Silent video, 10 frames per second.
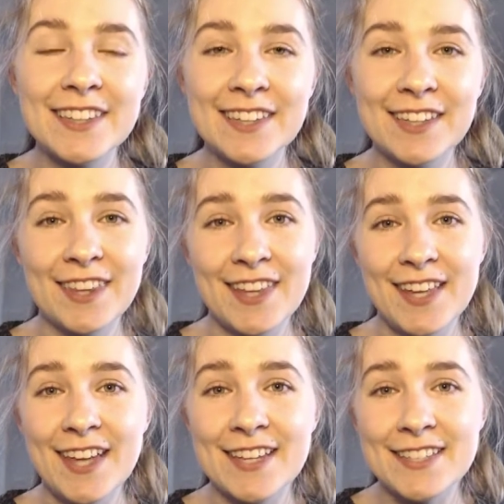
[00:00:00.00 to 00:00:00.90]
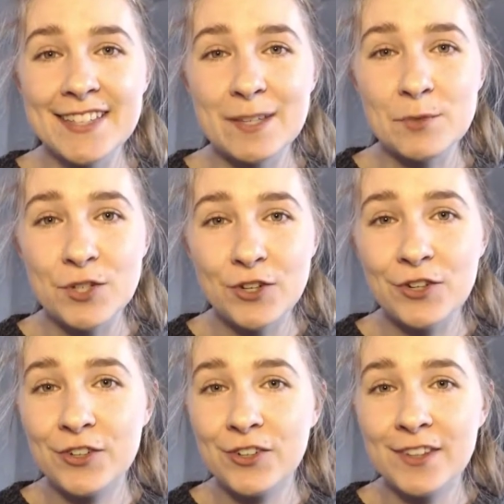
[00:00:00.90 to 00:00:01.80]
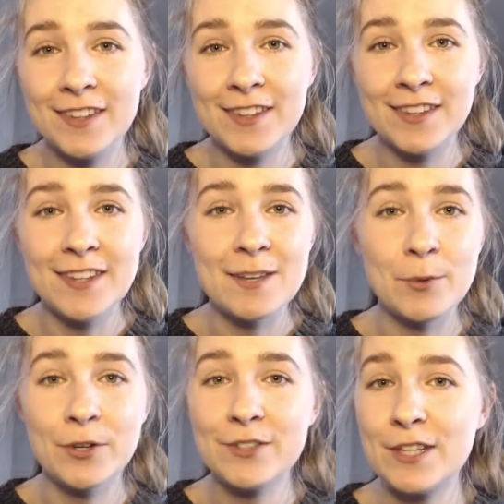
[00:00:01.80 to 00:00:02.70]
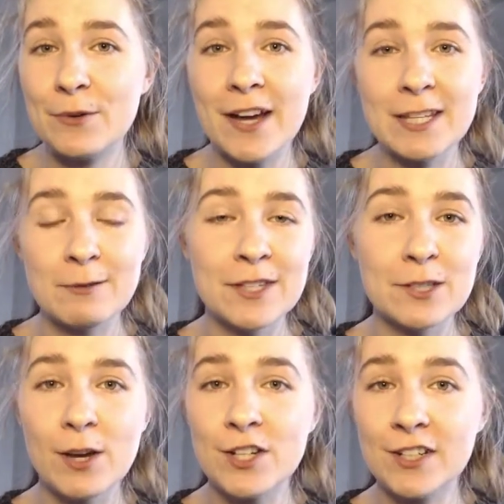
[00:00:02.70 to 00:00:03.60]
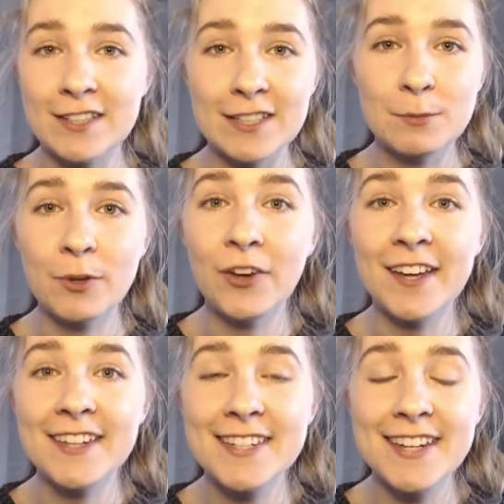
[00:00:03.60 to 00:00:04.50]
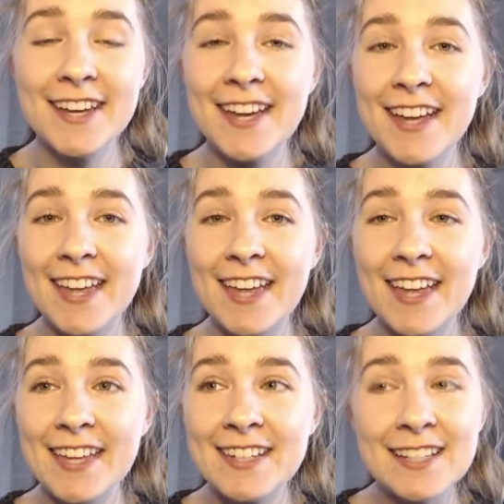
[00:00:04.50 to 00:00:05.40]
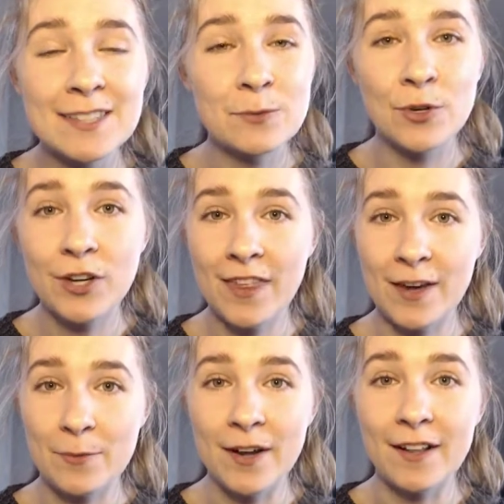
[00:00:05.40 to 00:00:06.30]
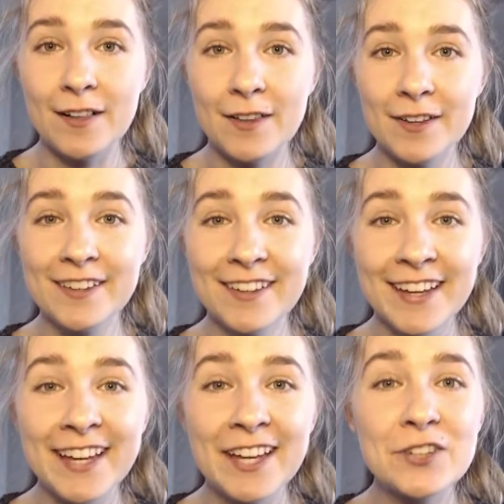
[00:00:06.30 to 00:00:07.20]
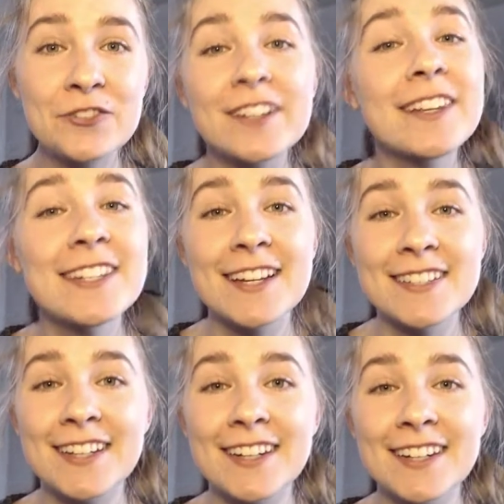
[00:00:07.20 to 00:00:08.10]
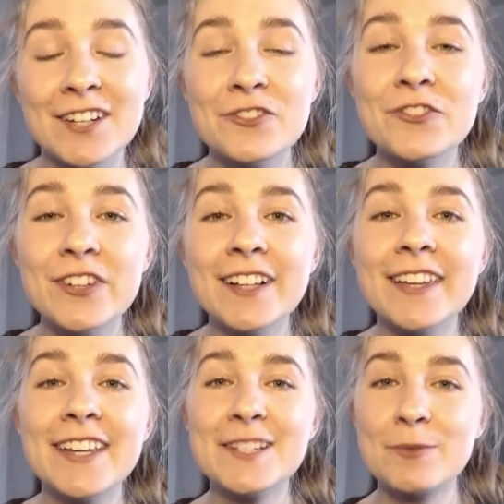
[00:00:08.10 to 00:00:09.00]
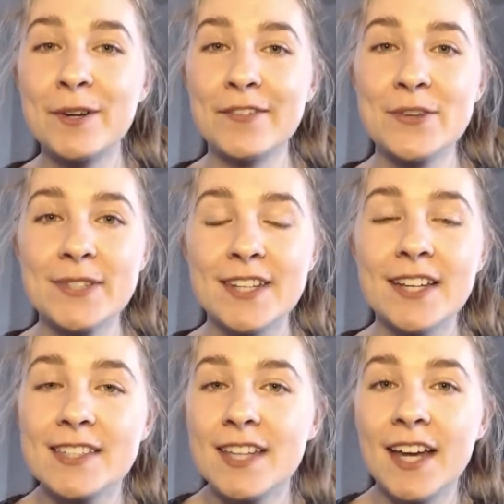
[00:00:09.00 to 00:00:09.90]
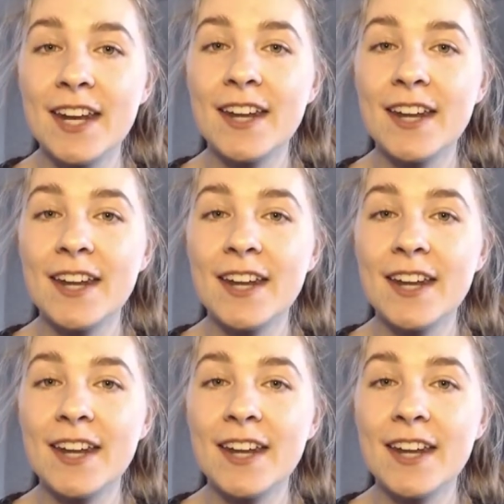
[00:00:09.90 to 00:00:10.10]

the thing is I'm sure the person who asked me this question has experienced, it doesn't work that well. It really doesn't. It really is one of those things that